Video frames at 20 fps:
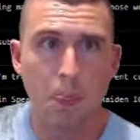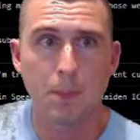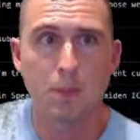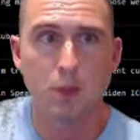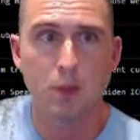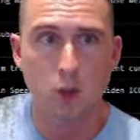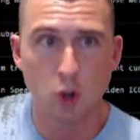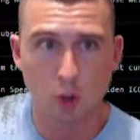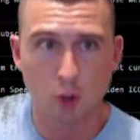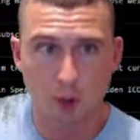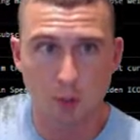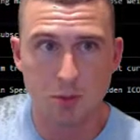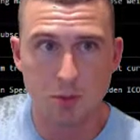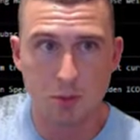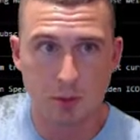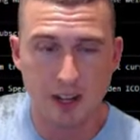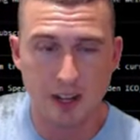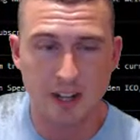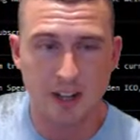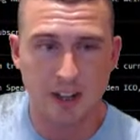to
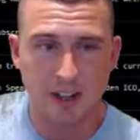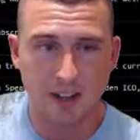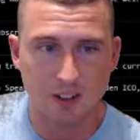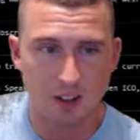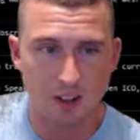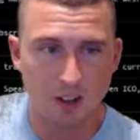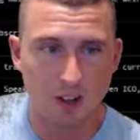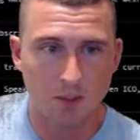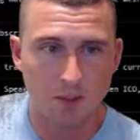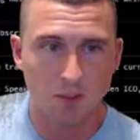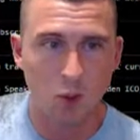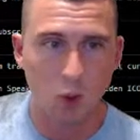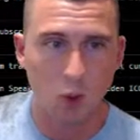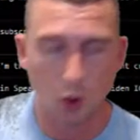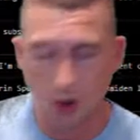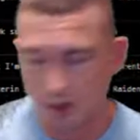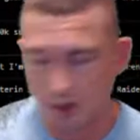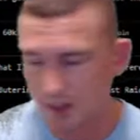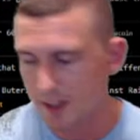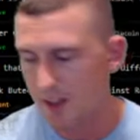CryptoPanic.com
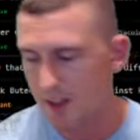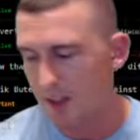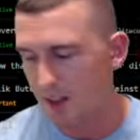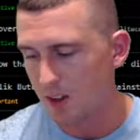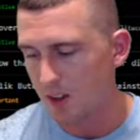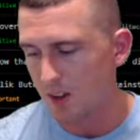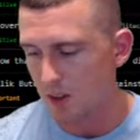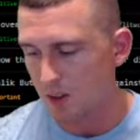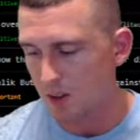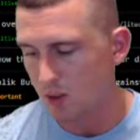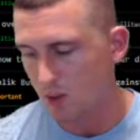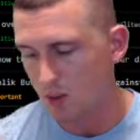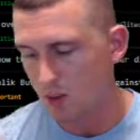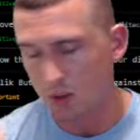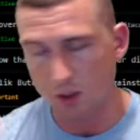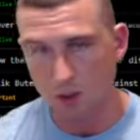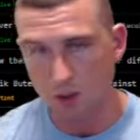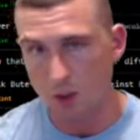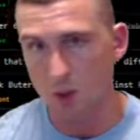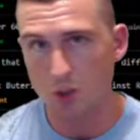or
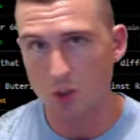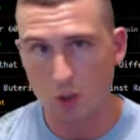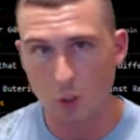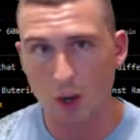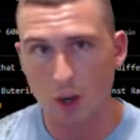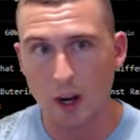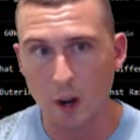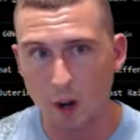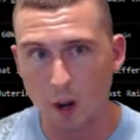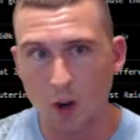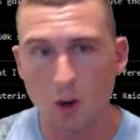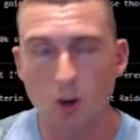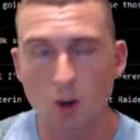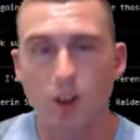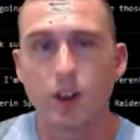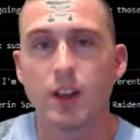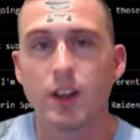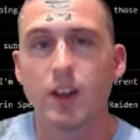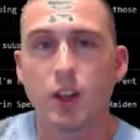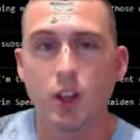go to our
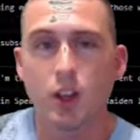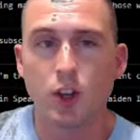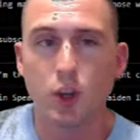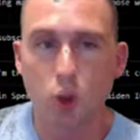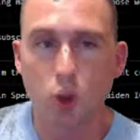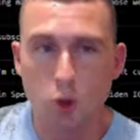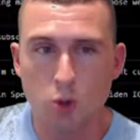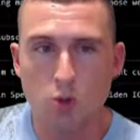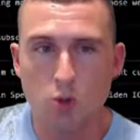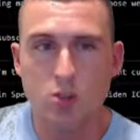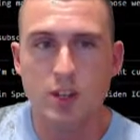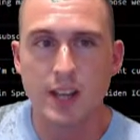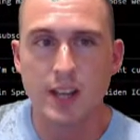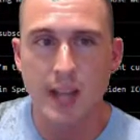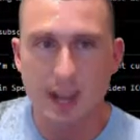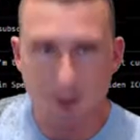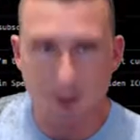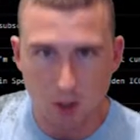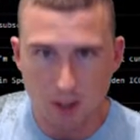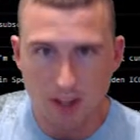news
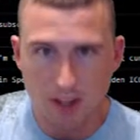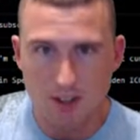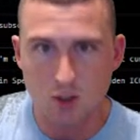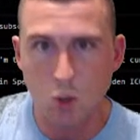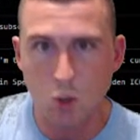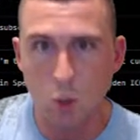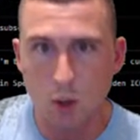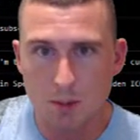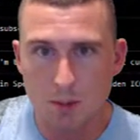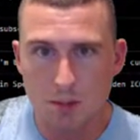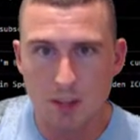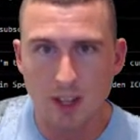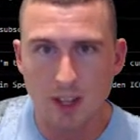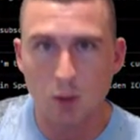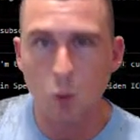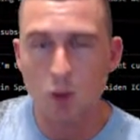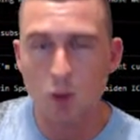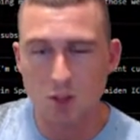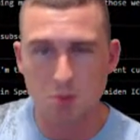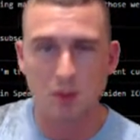aggregation website
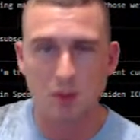once we